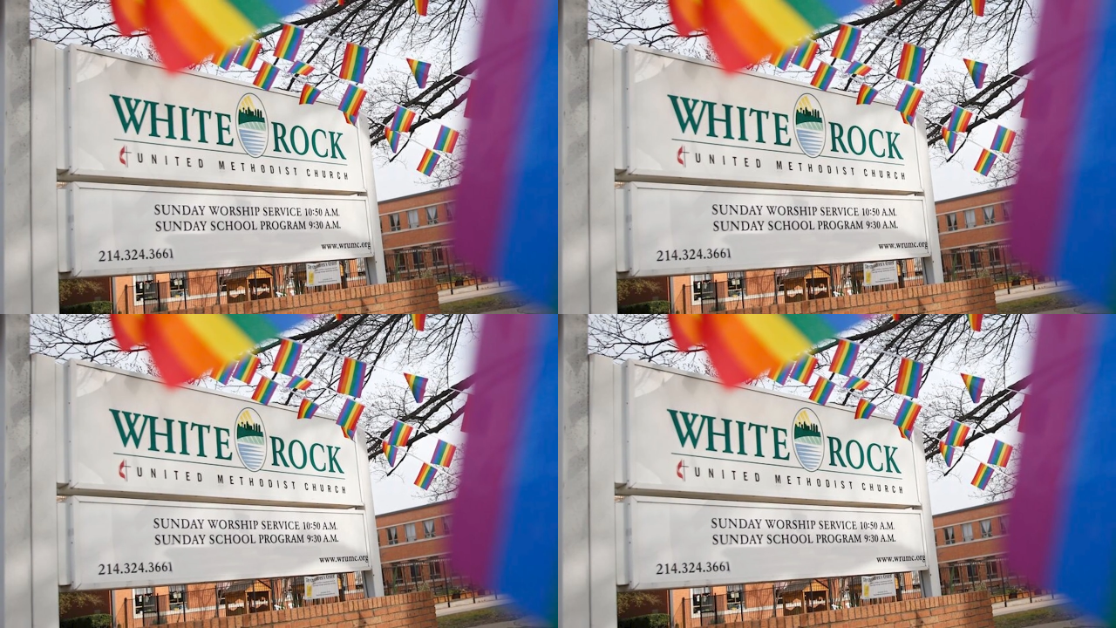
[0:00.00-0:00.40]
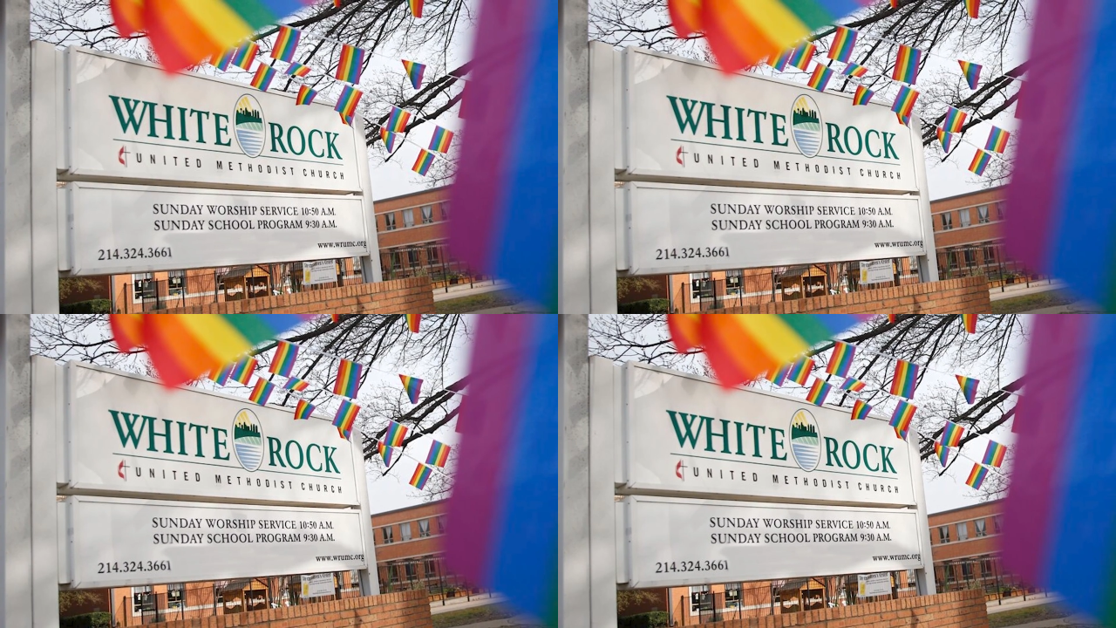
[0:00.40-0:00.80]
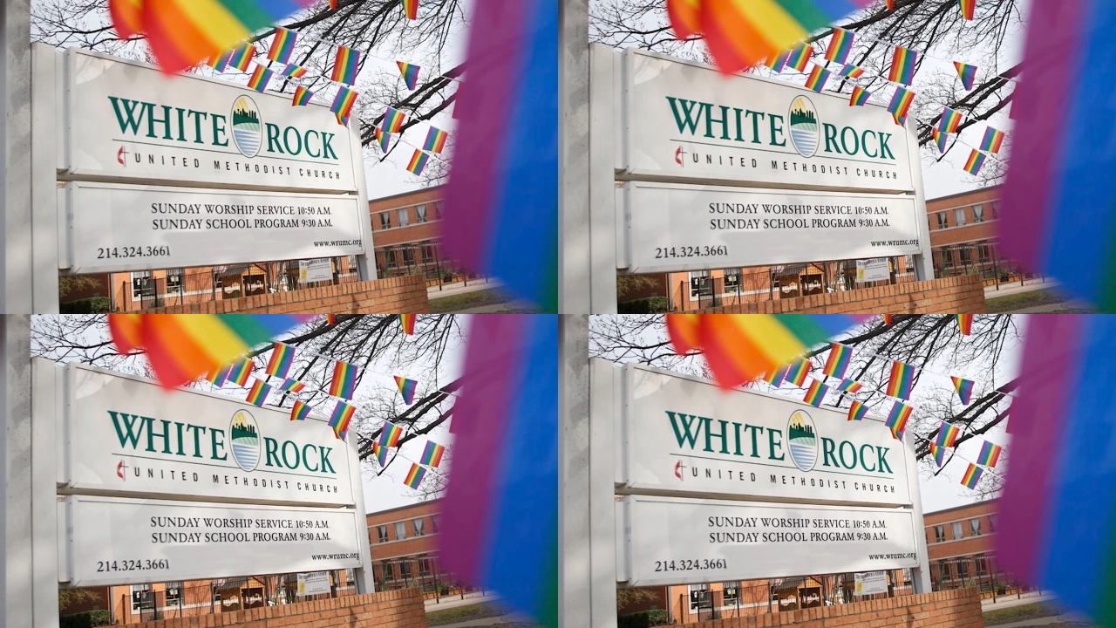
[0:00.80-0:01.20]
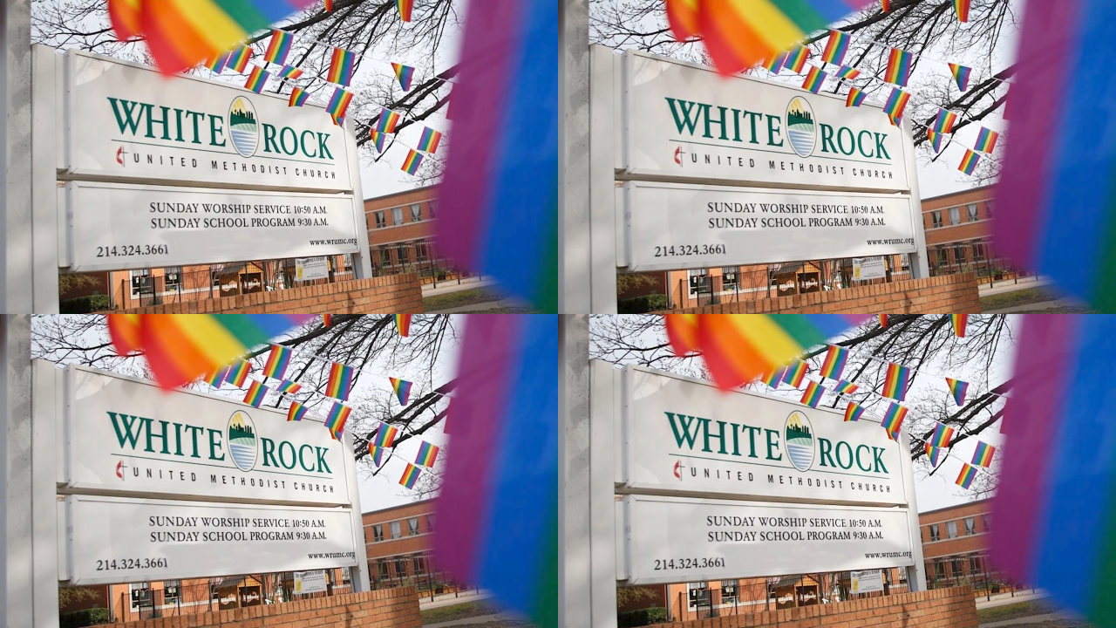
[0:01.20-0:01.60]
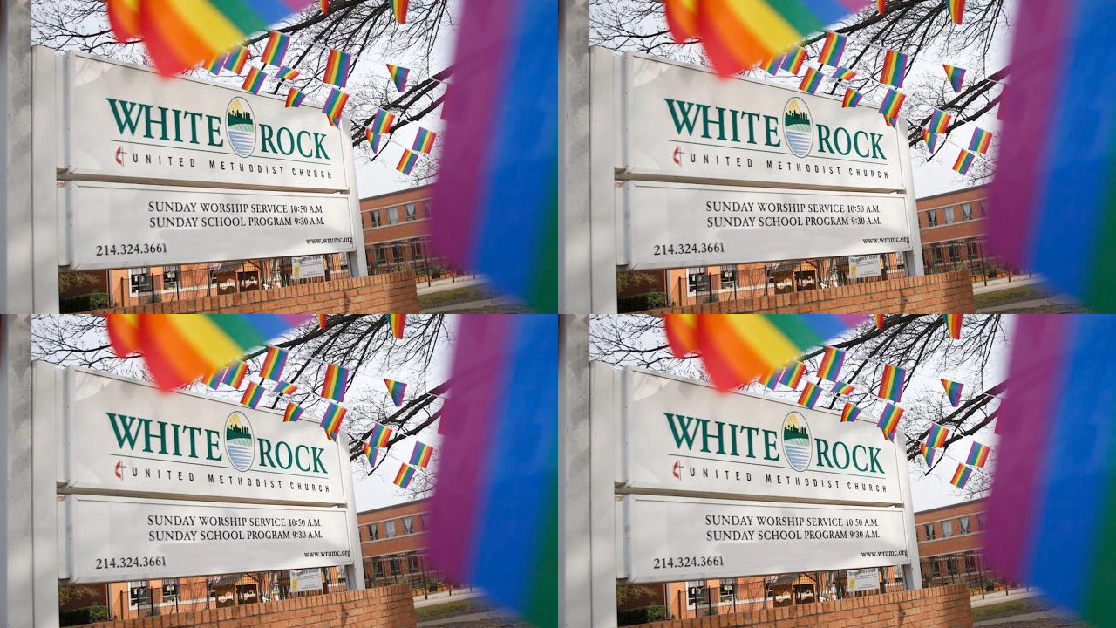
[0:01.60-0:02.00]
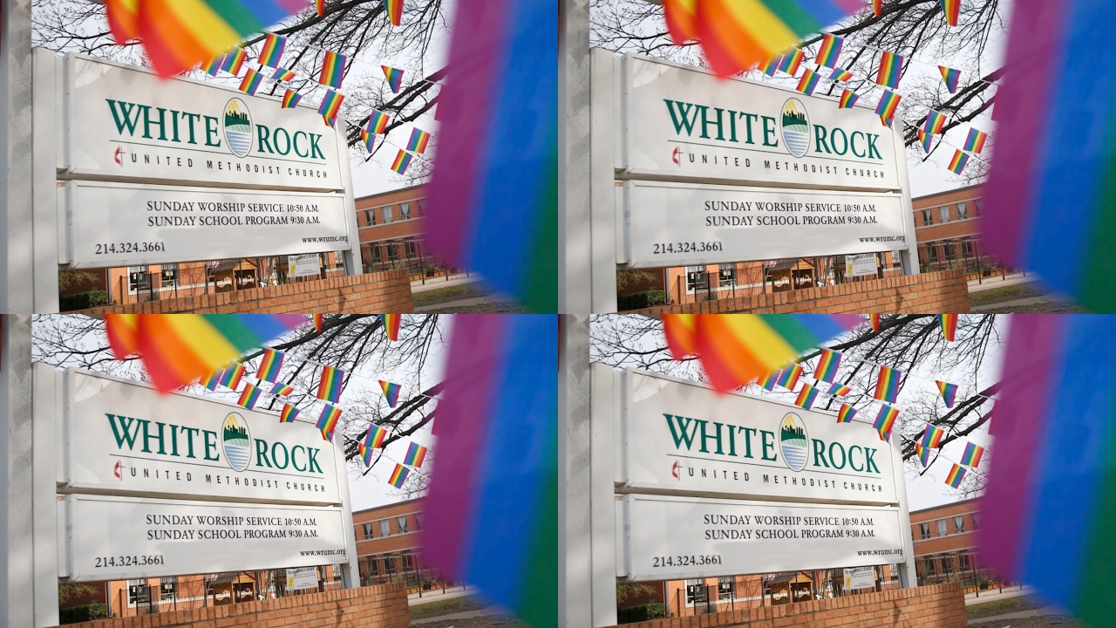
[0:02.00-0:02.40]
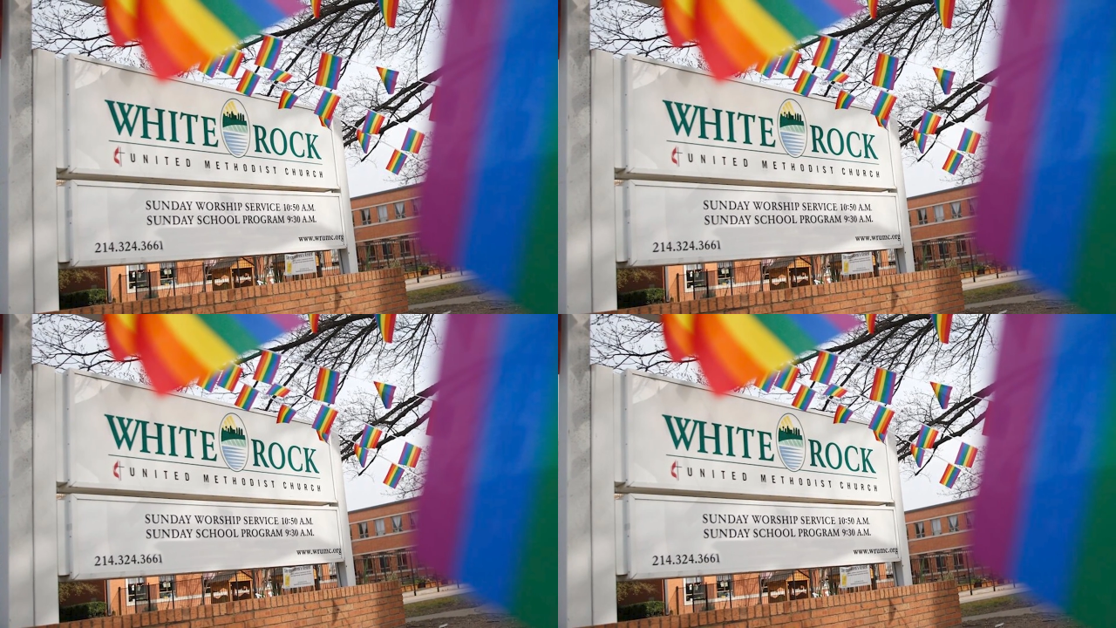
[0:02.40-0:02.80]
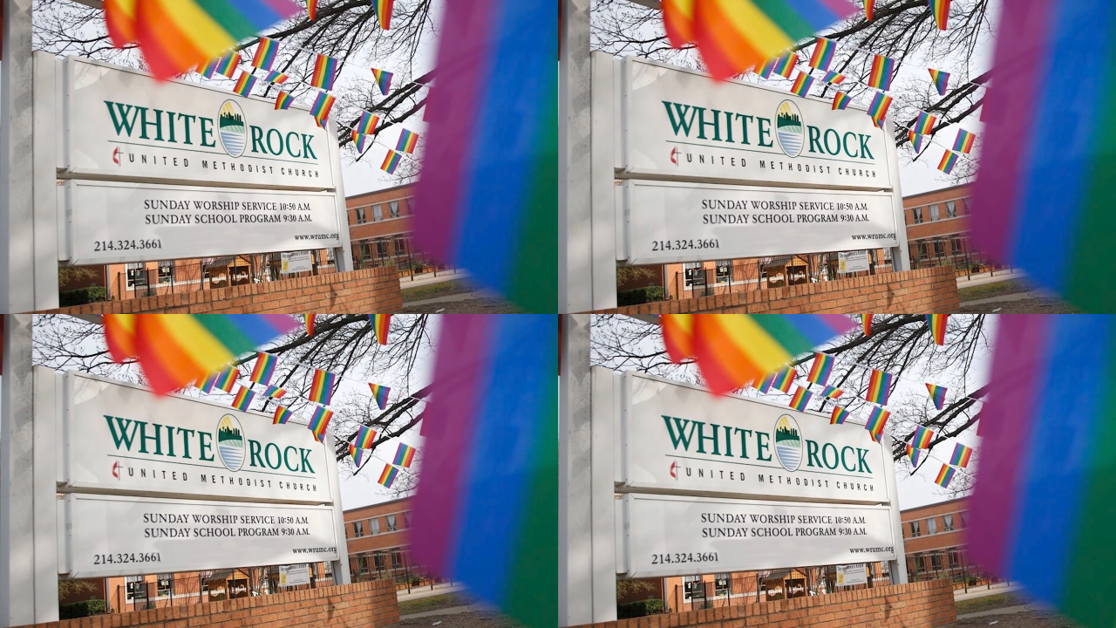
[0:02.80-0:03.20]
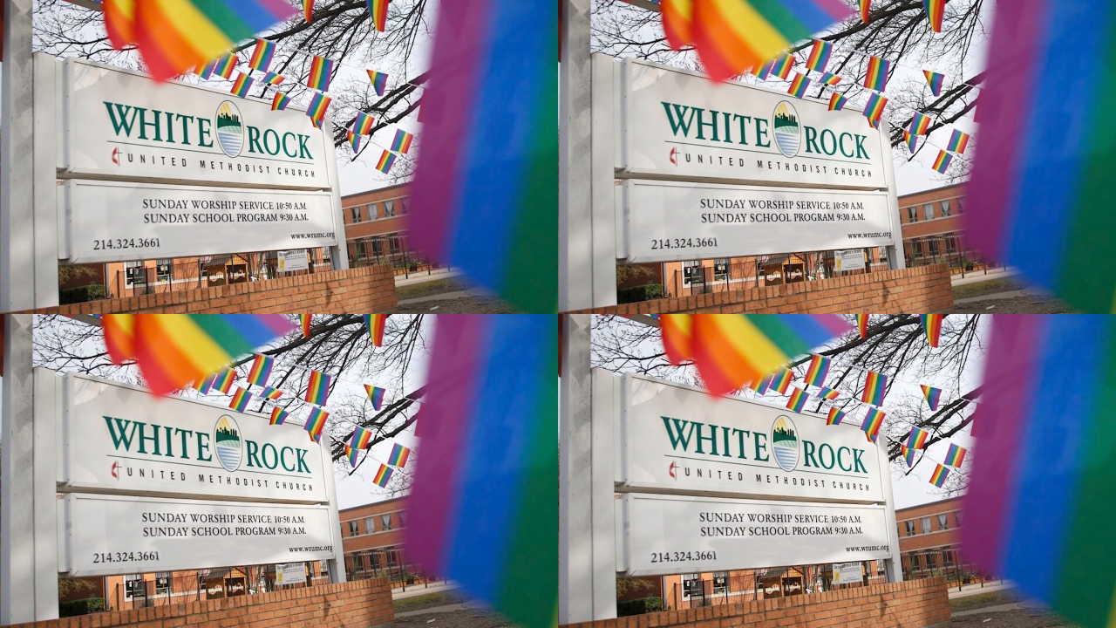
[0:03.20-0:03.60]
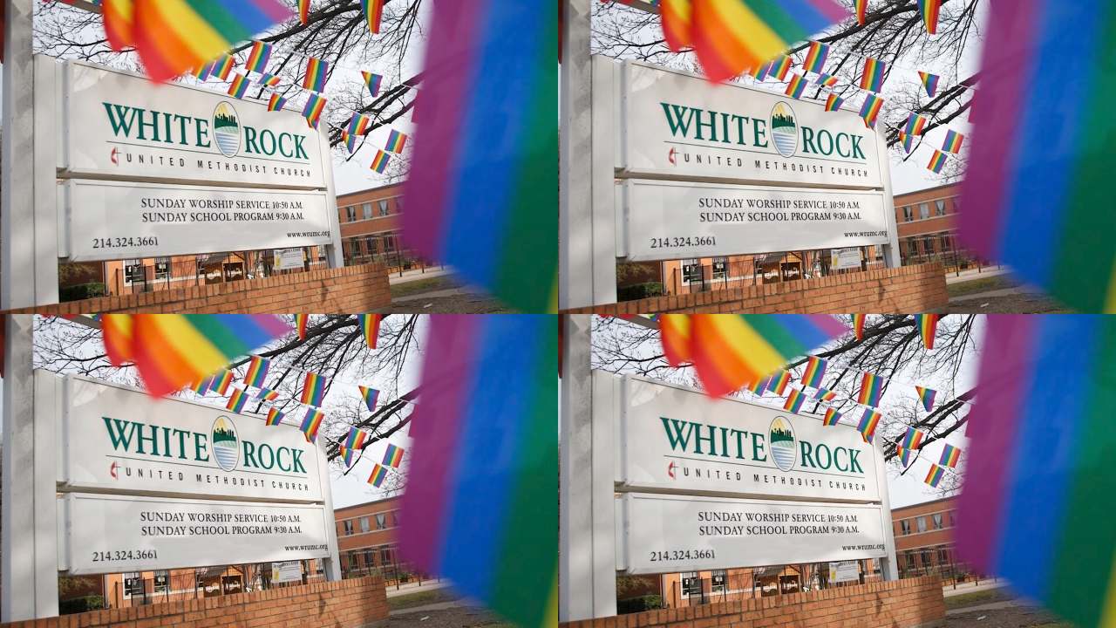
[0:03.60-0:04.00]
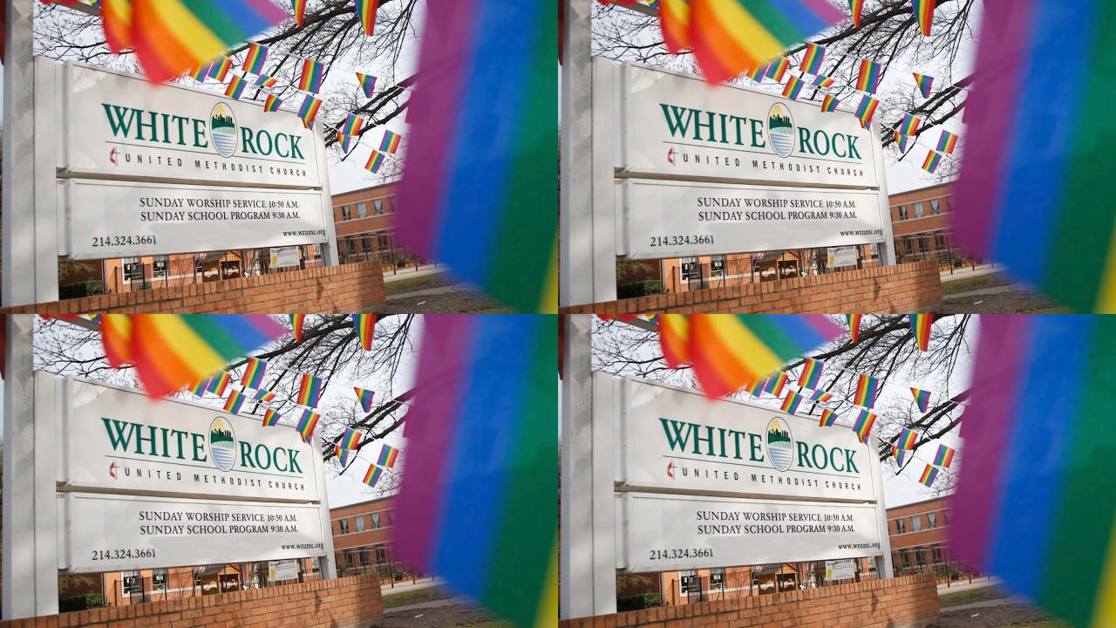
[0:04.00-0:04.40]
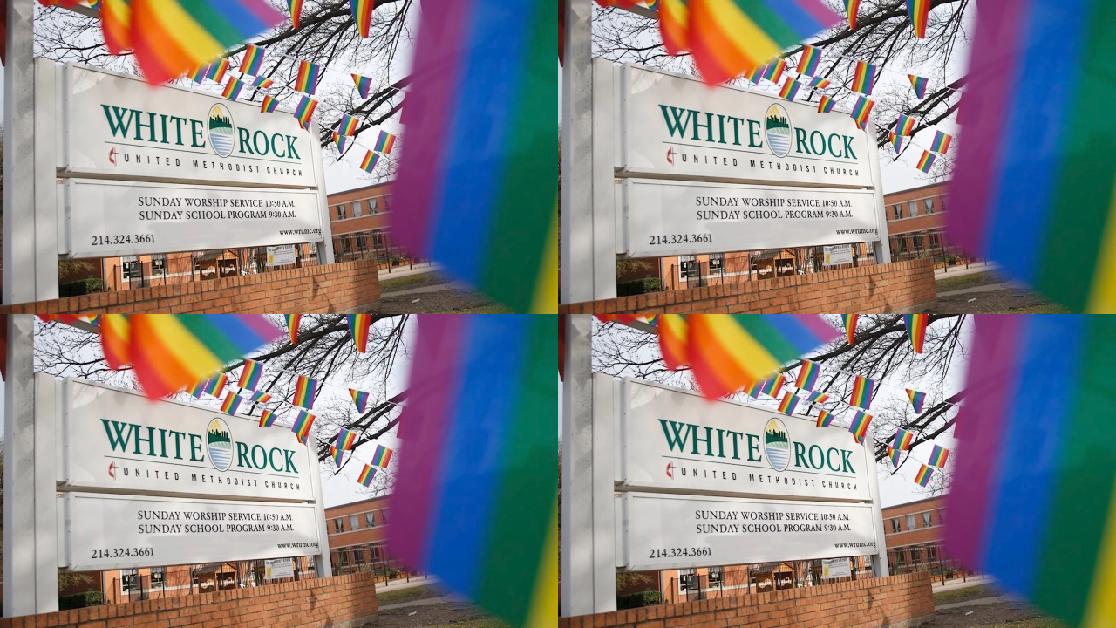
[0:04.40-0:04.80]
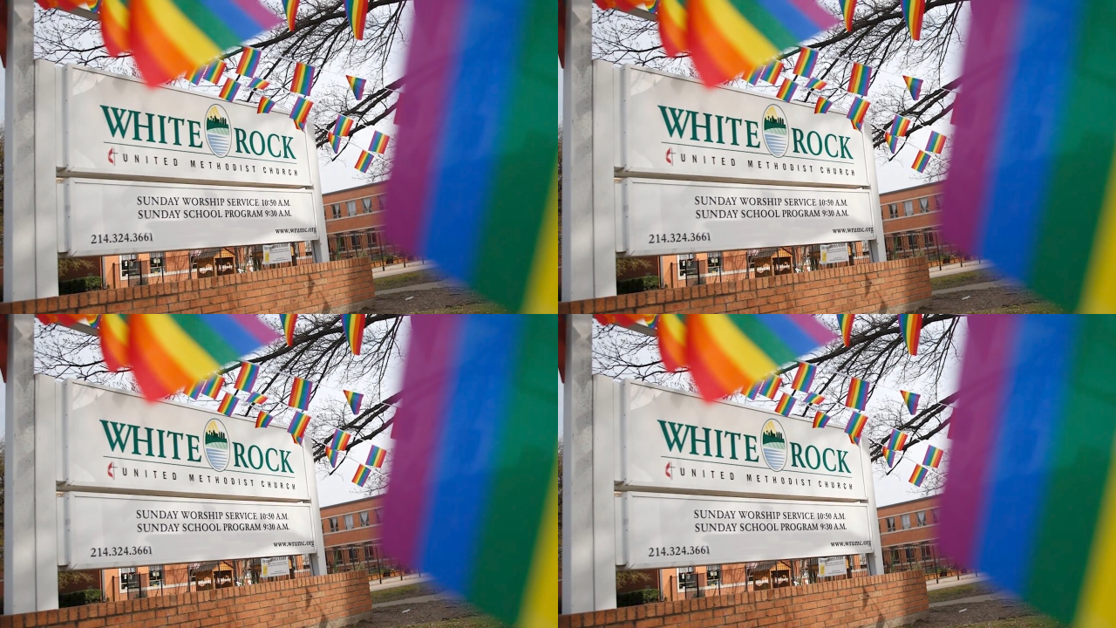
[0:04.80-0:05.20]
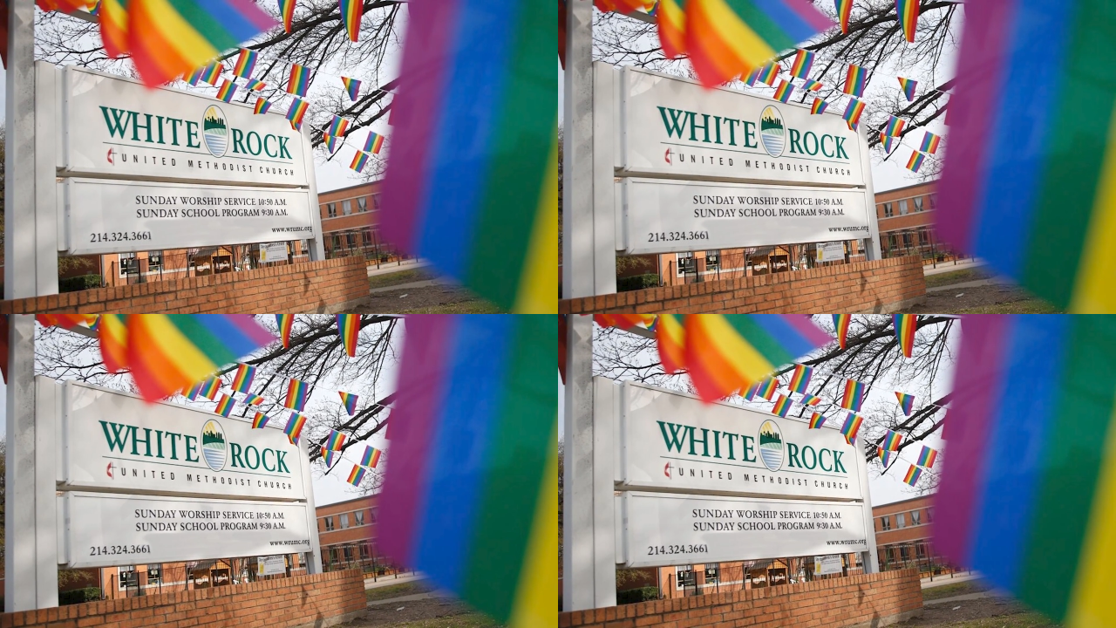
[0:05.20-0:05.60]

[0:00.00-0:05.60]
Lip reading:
[unreadable: no face in view]